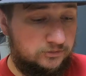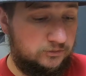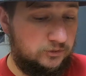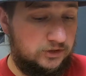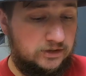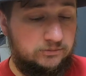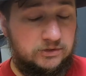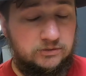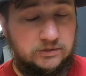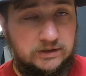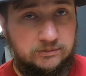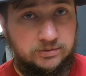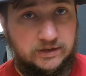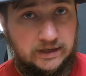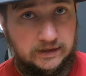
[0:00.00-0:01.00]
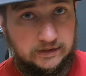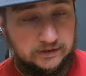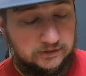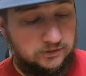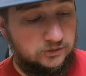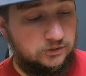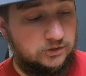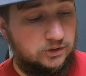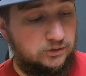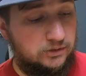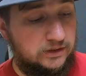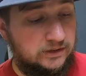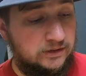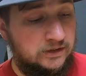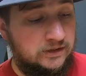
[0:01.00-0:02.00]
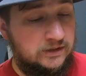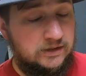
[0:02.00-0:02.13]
We're going to be reapplying a new coating,